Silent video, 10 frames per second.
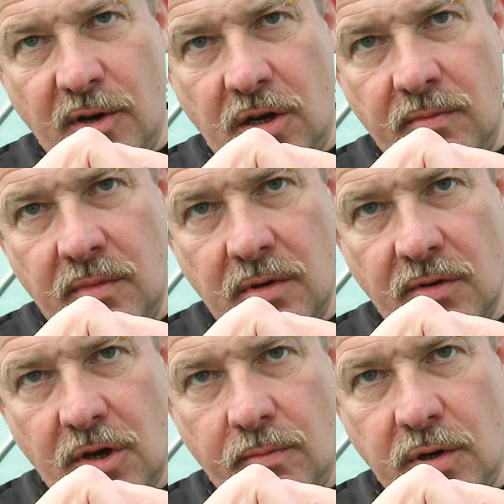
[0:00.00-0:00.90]
the bottom,
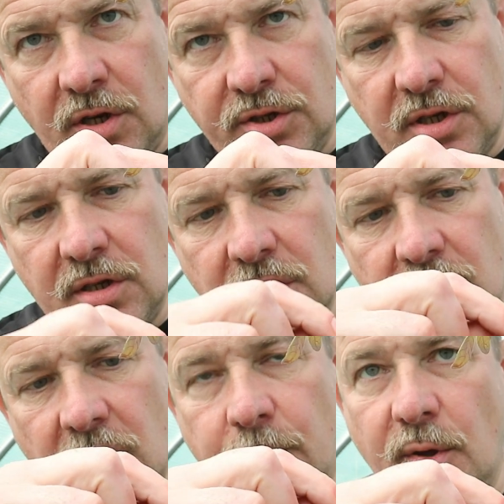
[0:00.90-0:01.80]
compost,
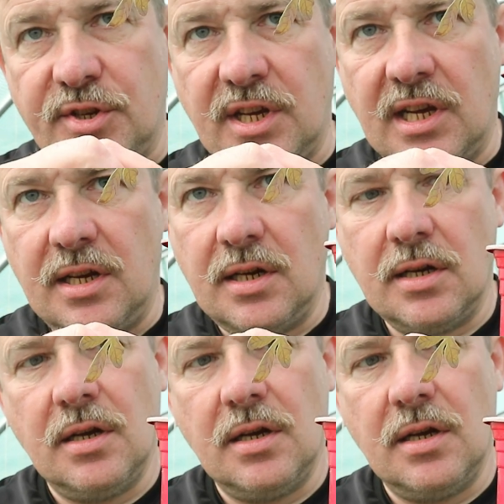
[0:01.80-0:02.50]
I put the seed,